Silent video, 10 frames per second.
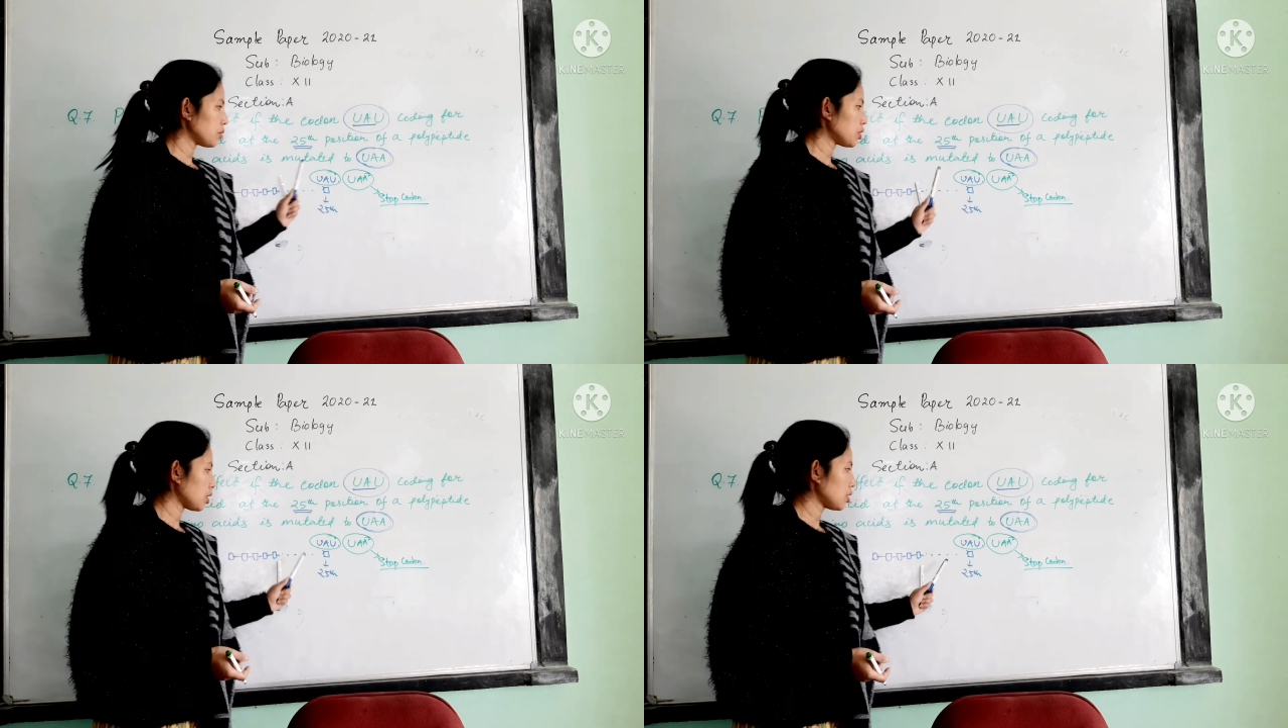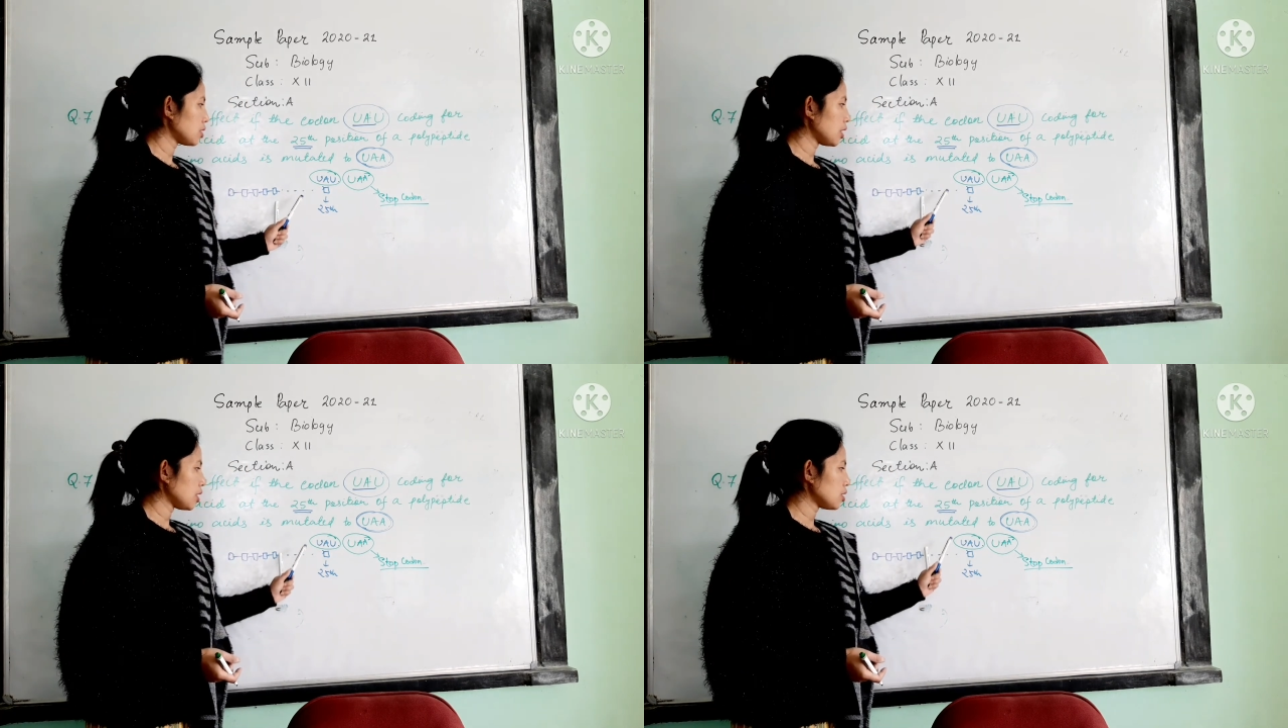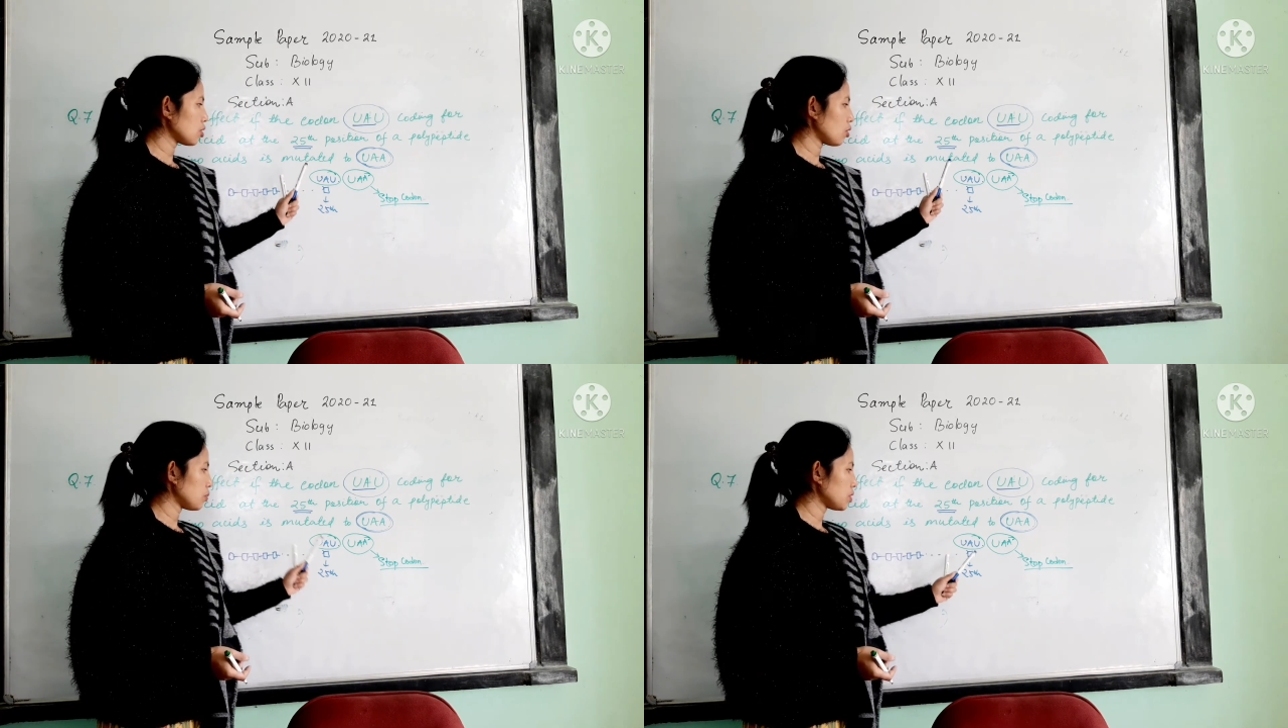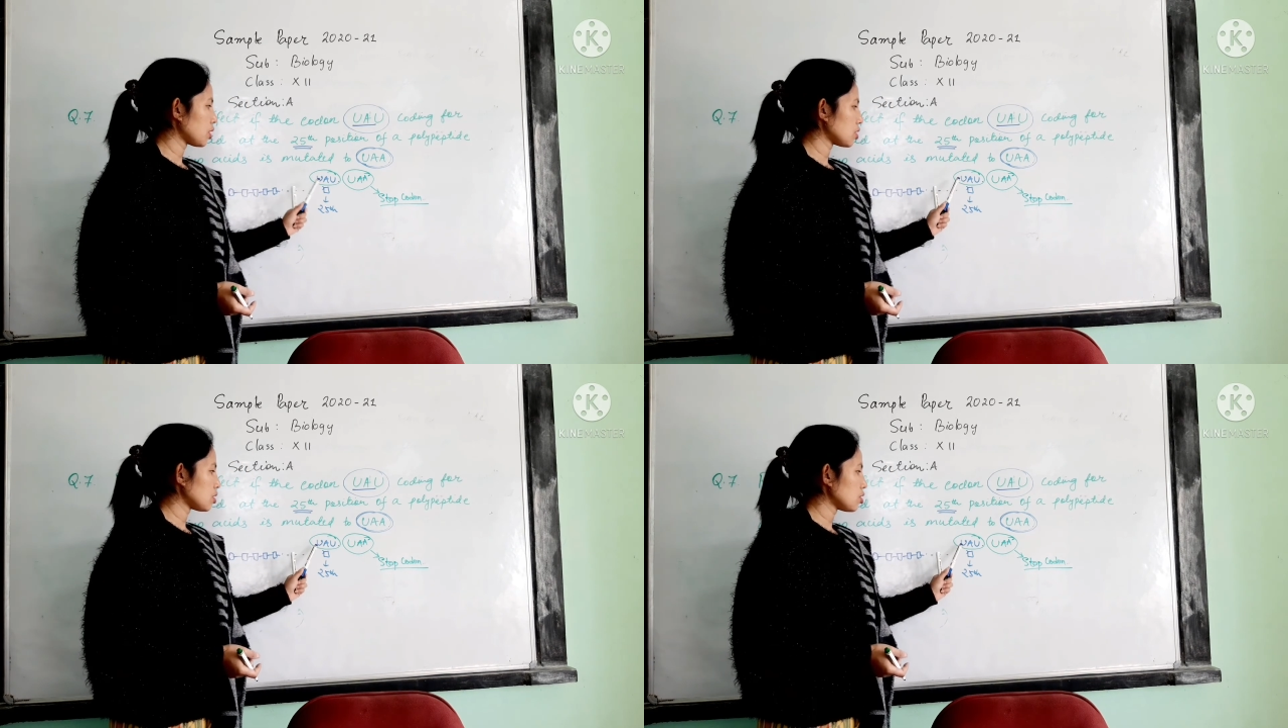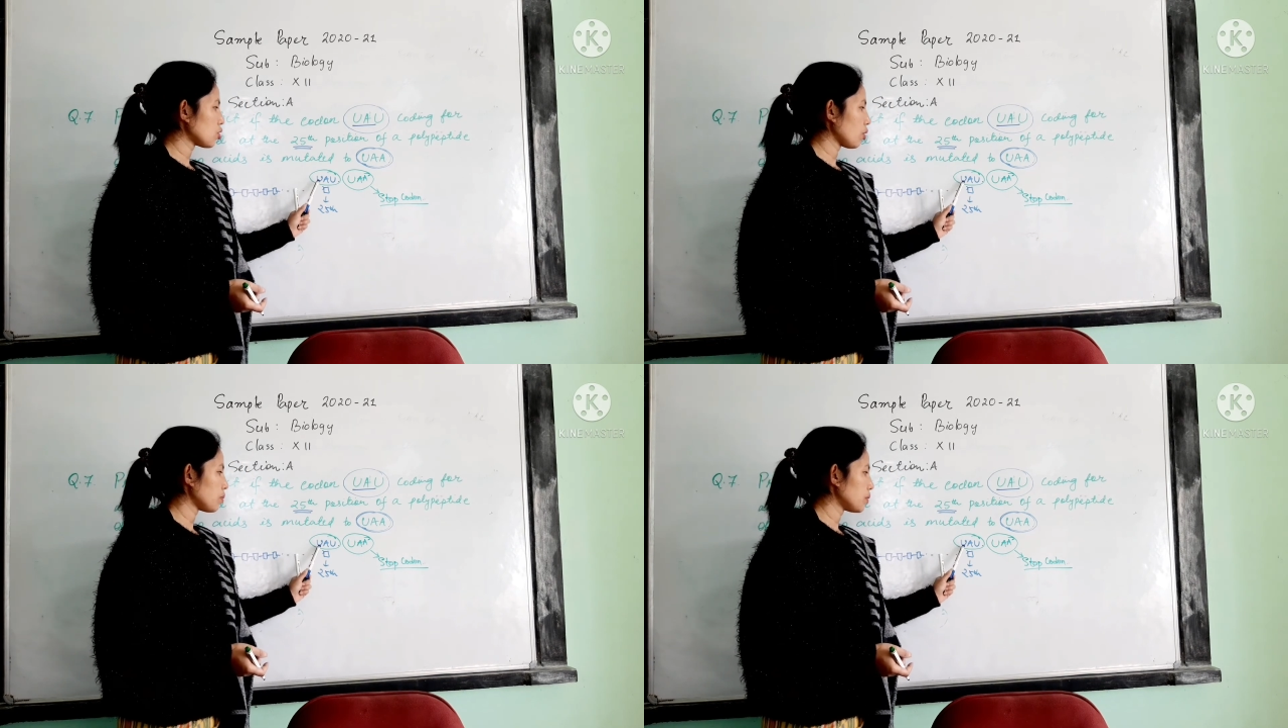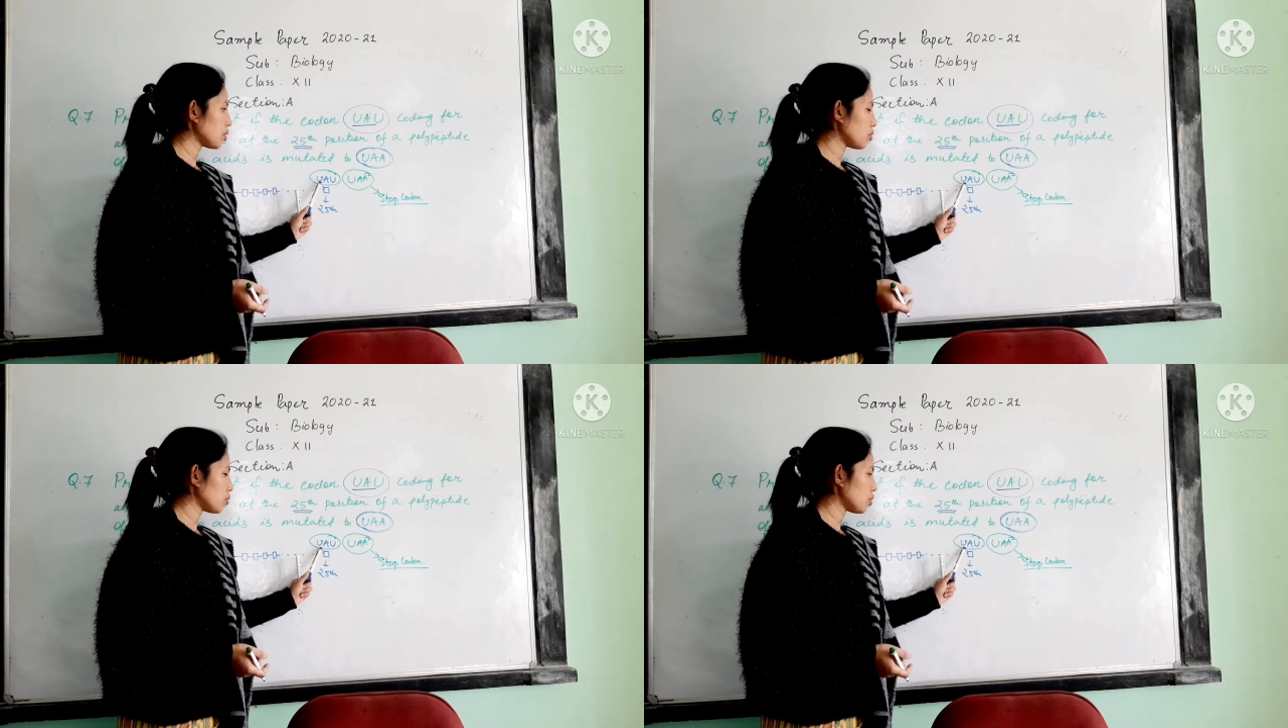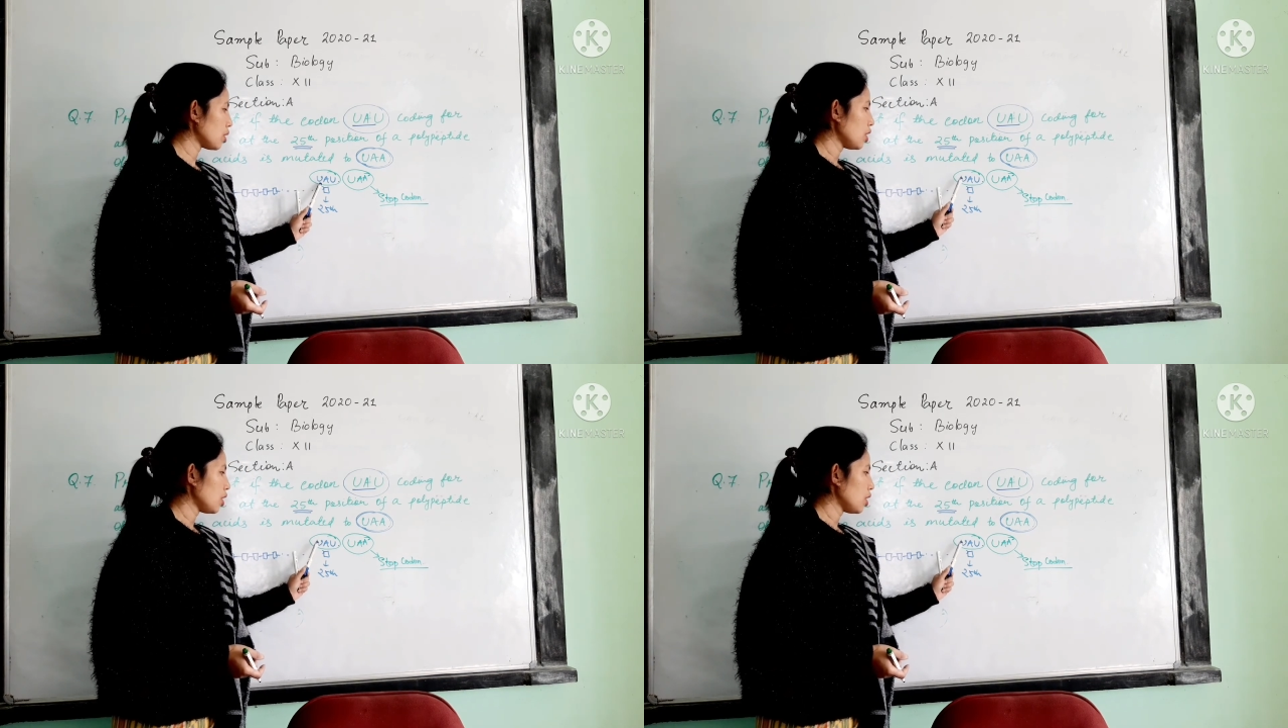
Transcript: which contains or which consists of the code